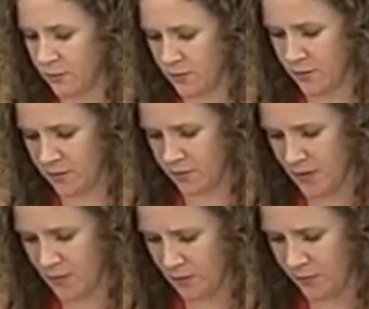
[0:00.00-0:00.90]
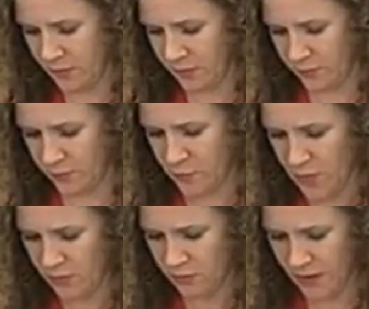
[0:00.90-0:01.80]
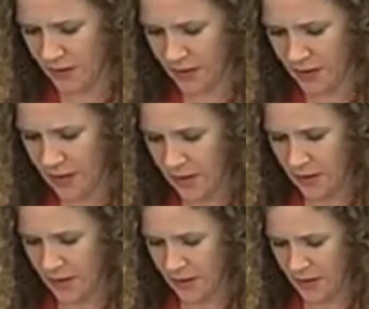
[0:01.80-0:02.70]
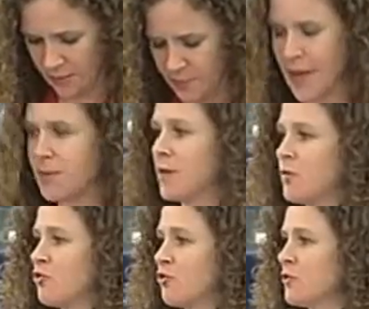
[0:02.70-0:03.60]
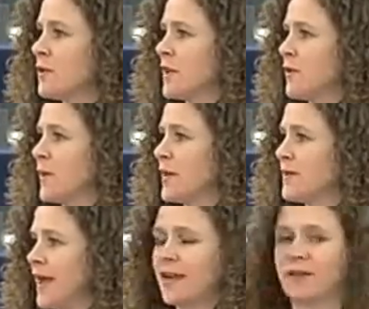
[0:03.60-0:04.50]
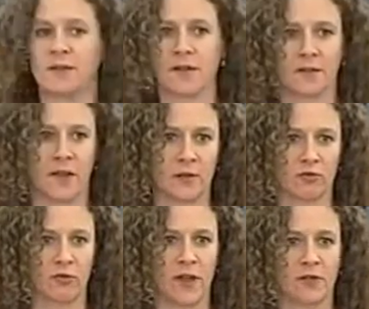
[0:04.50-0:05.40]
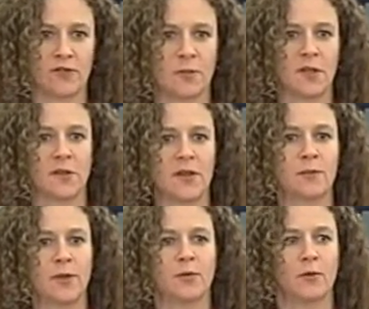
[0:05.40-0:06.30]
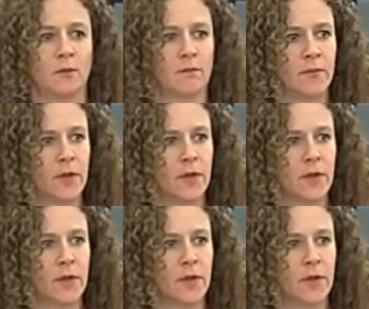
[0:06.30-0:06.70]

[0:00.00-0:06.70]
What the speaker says: fund, and I was just wondering if maybe we shouldn't give a tax discount to LGBT people.